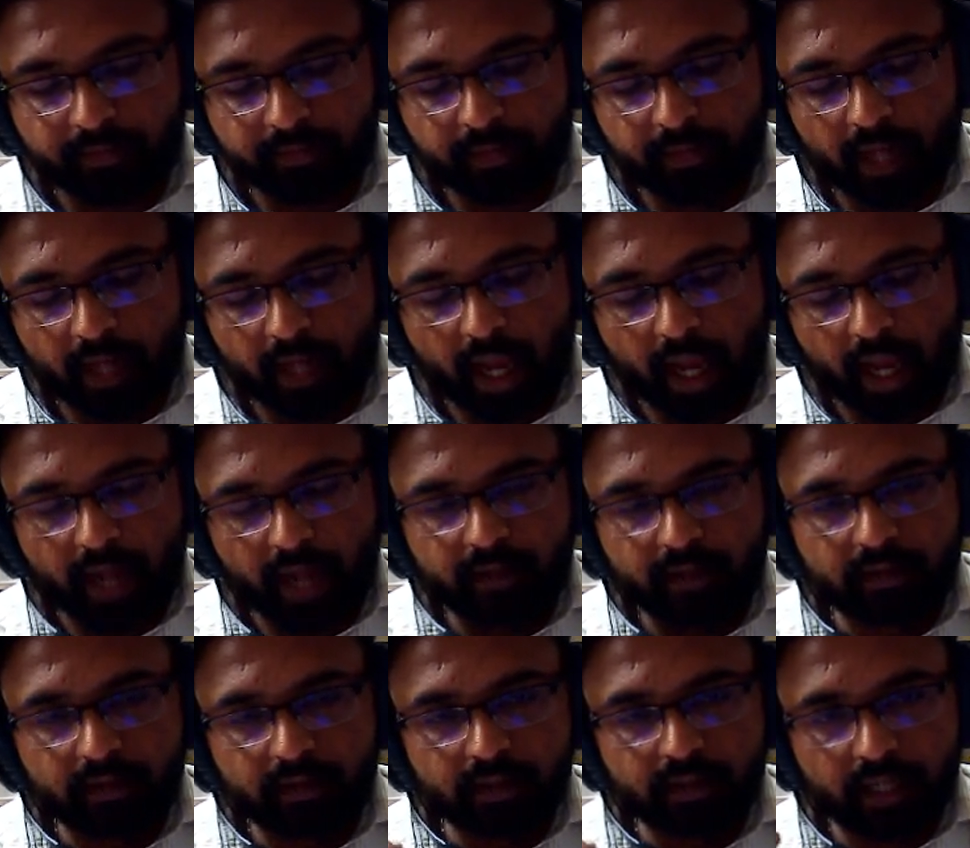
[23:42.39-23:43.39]
And
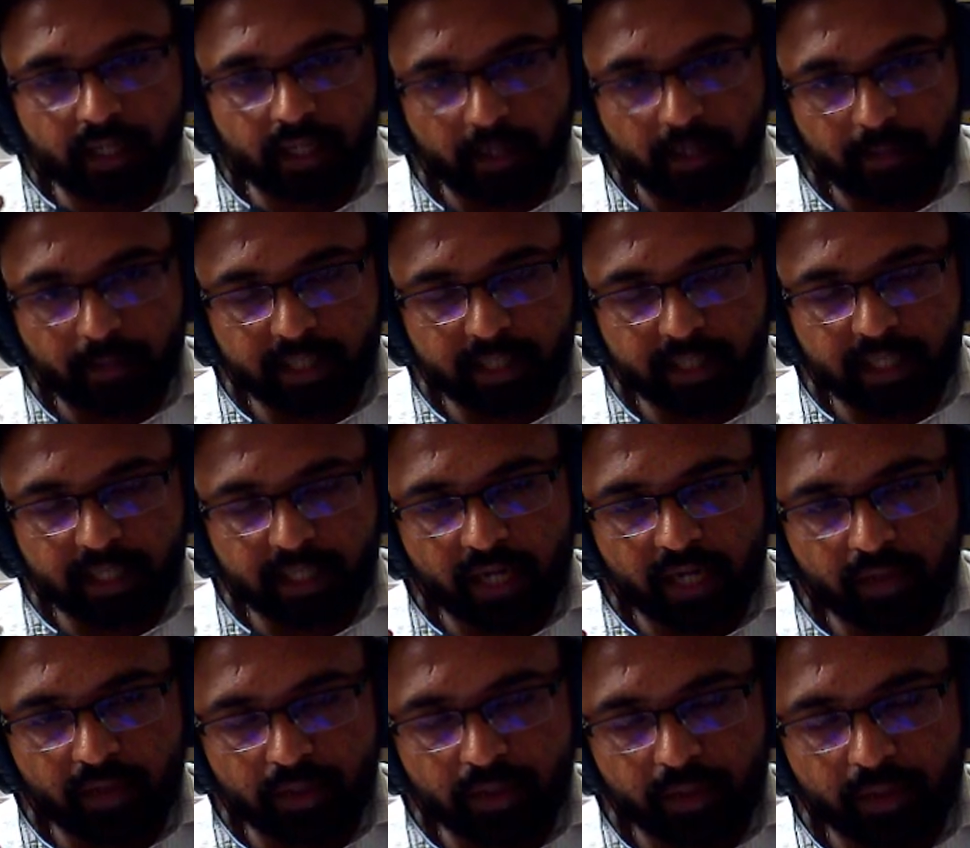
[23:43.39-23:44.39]
the temperature at which
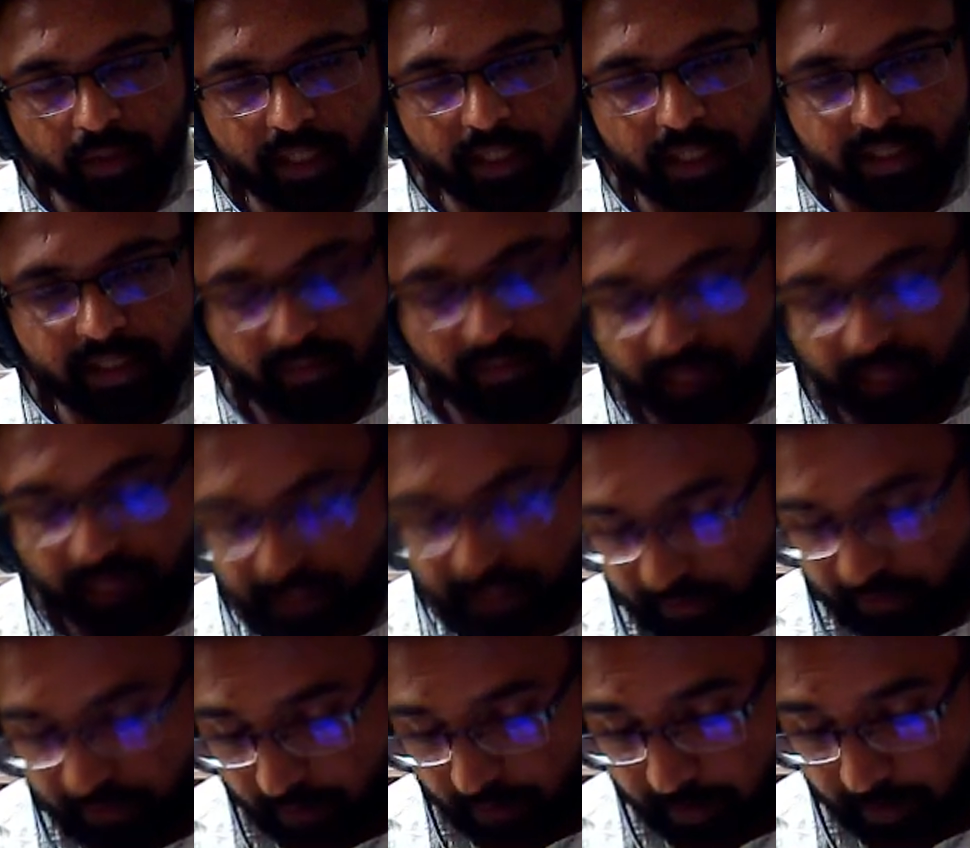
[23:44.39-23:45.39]
you get sufficient
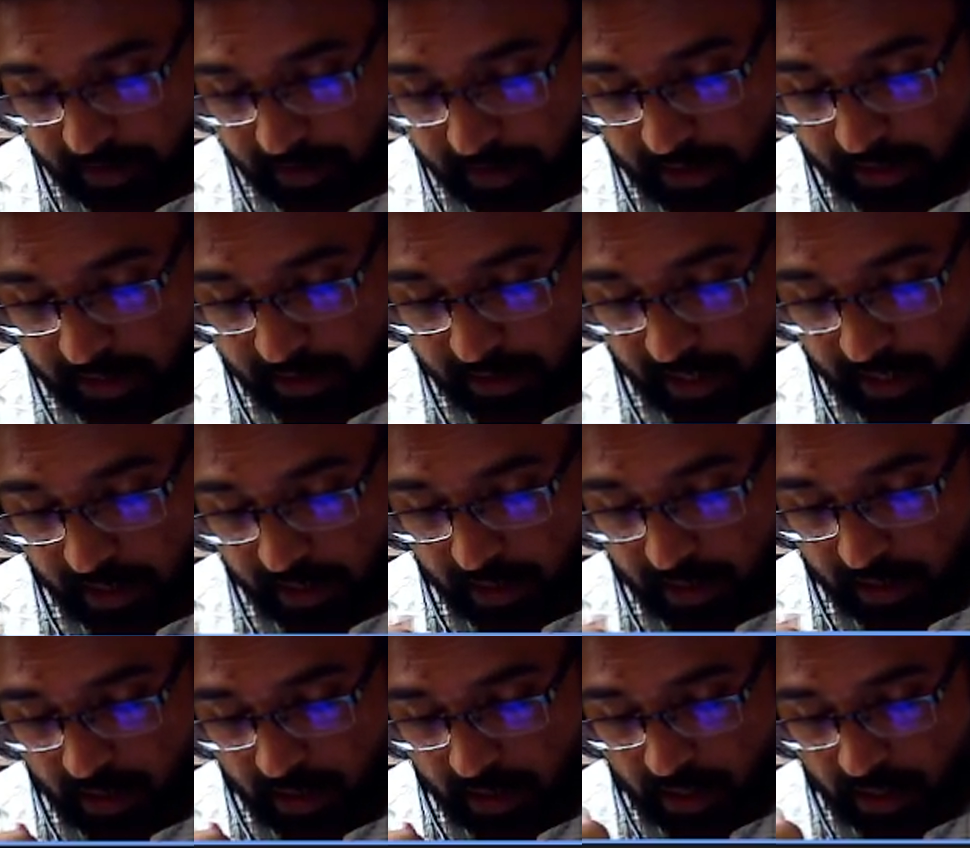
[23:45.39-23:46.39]
vapors such that
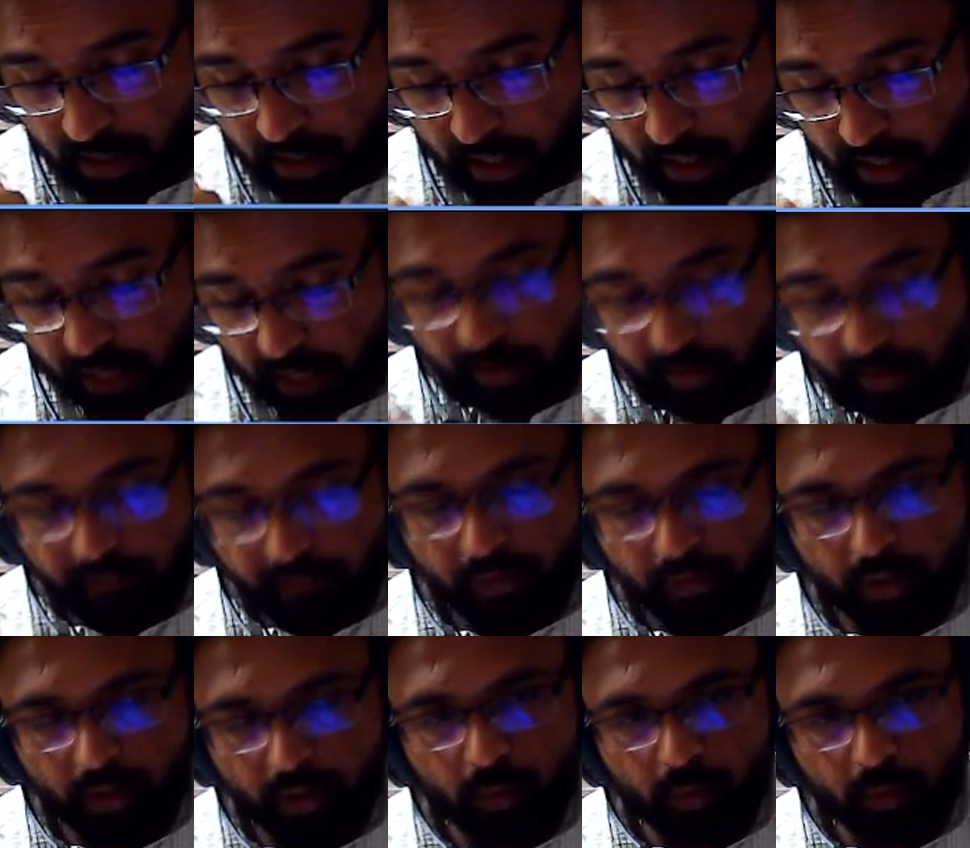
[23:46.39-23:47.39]
even if you
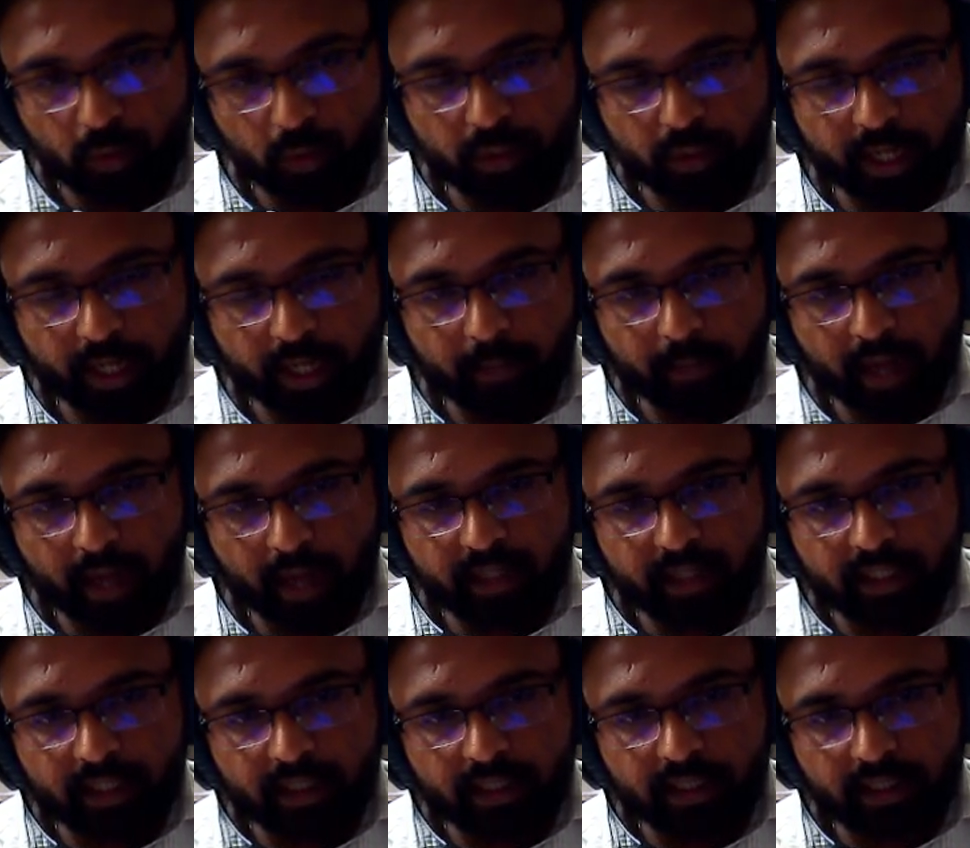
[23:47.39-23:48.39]
take back the
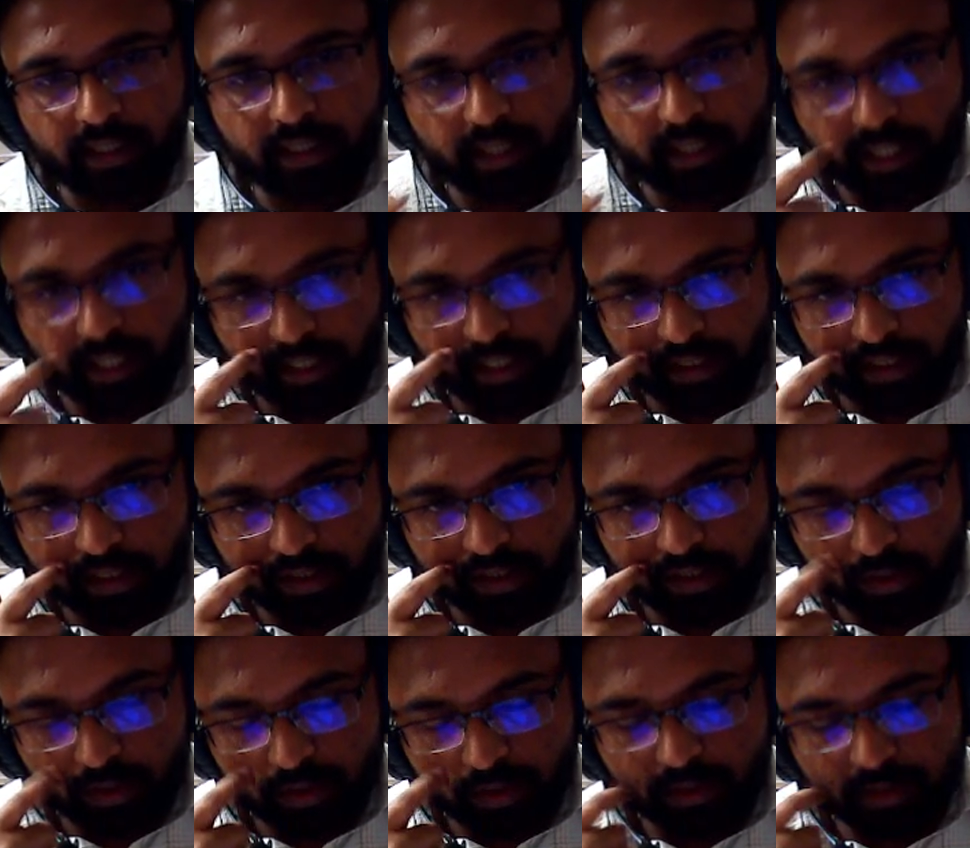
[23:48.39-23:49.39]
ignition
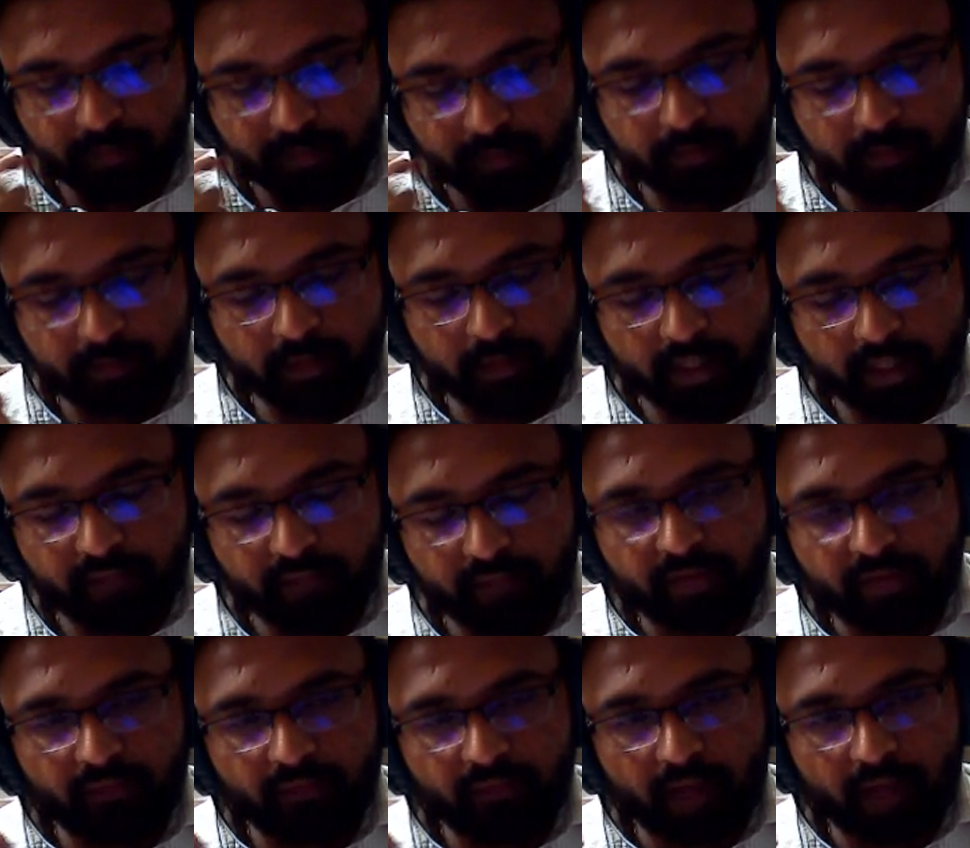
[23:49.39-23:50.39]
source, if the
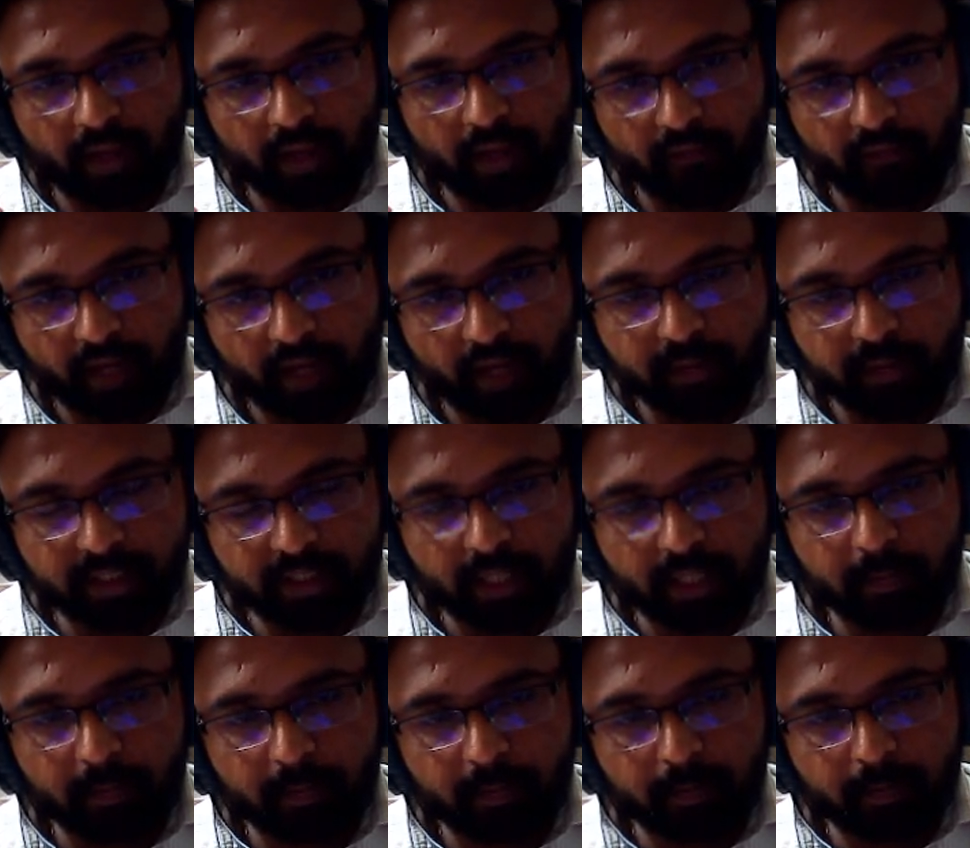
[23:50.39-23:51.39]
flame still
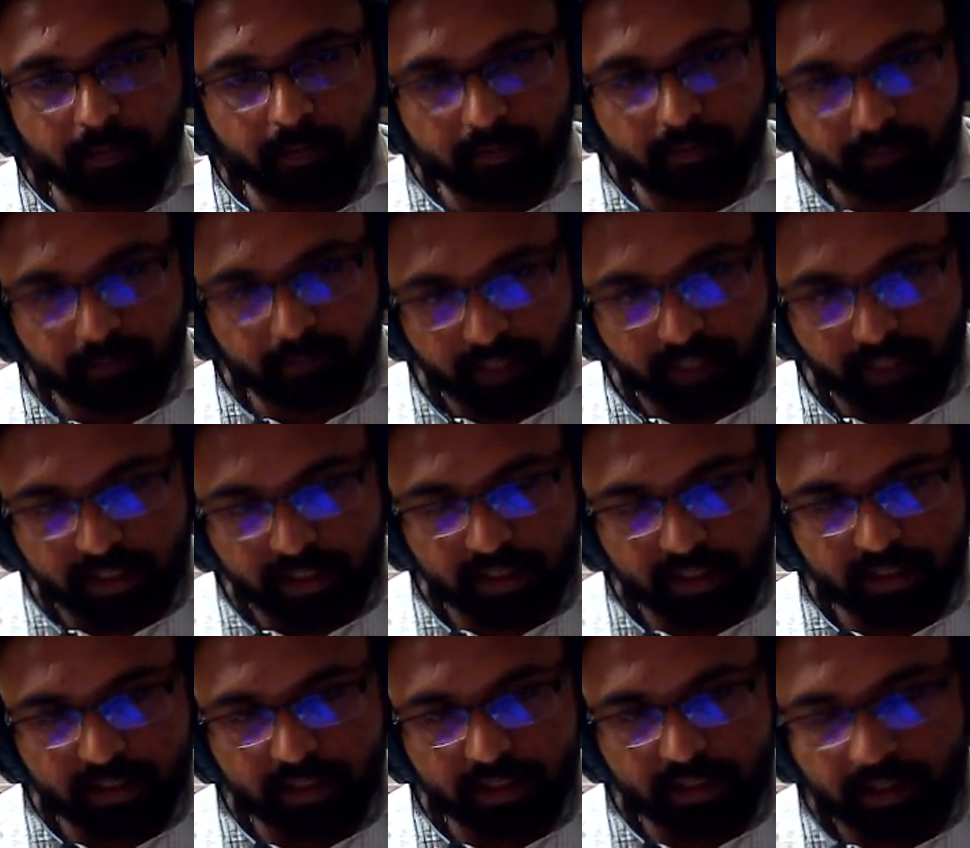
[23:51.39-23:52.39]
persists
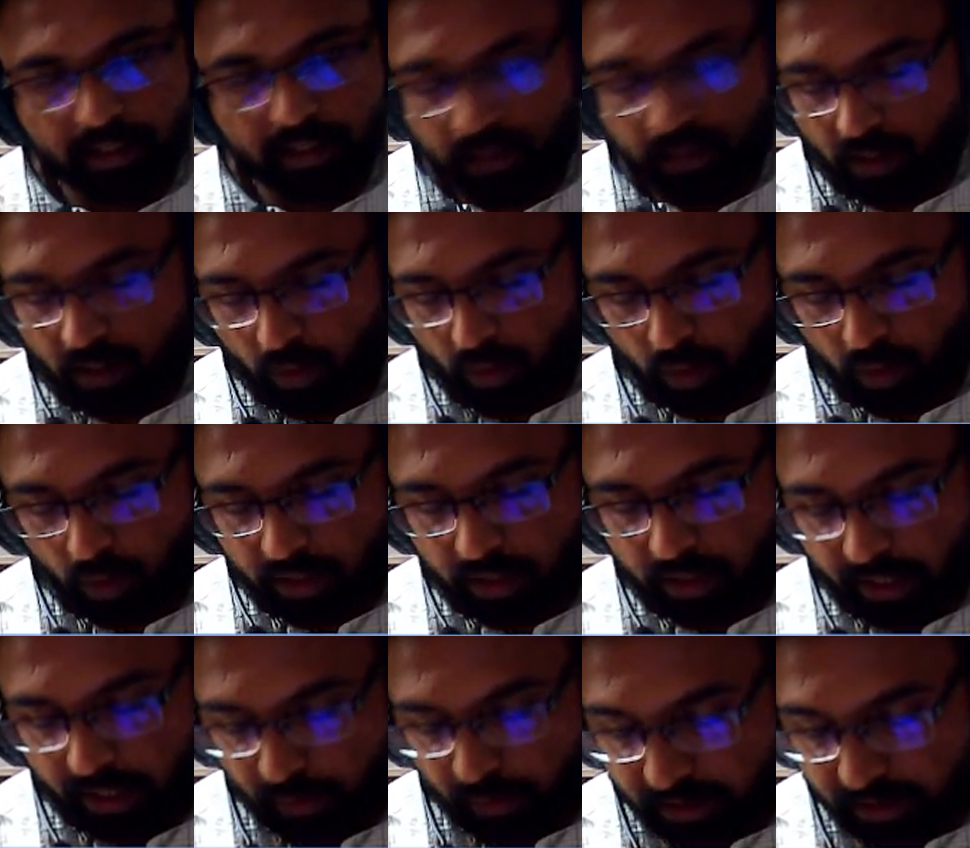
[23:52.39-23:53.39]
over the
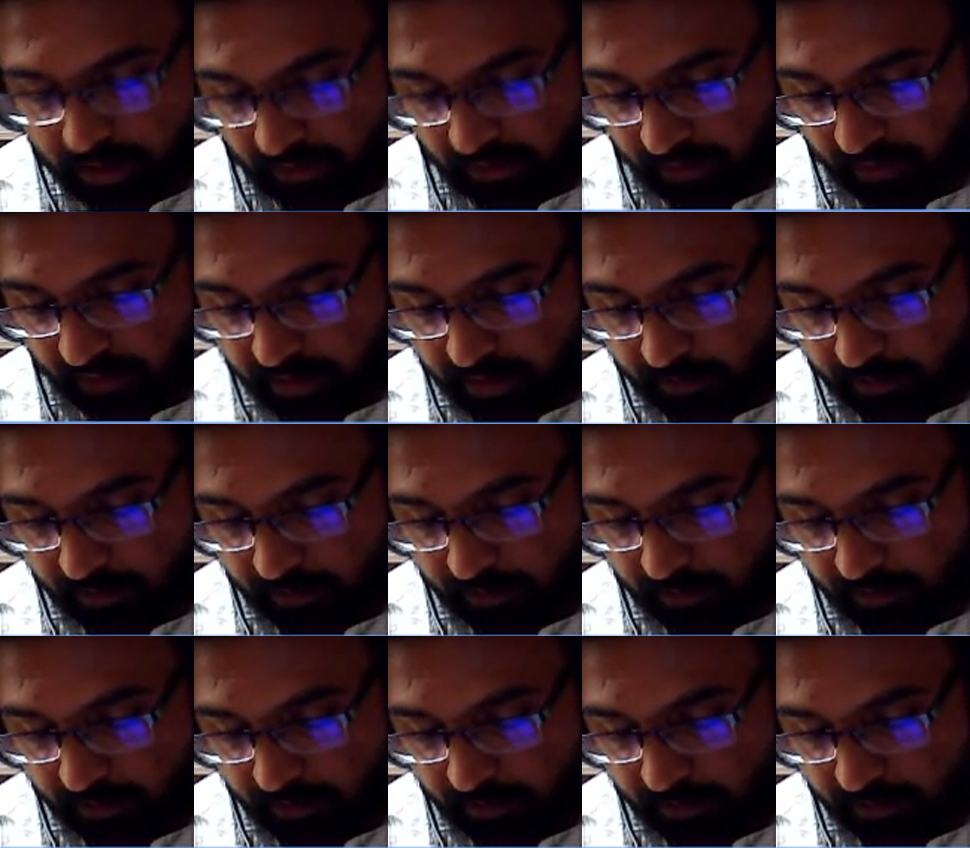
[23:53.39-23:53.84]
liquid surface,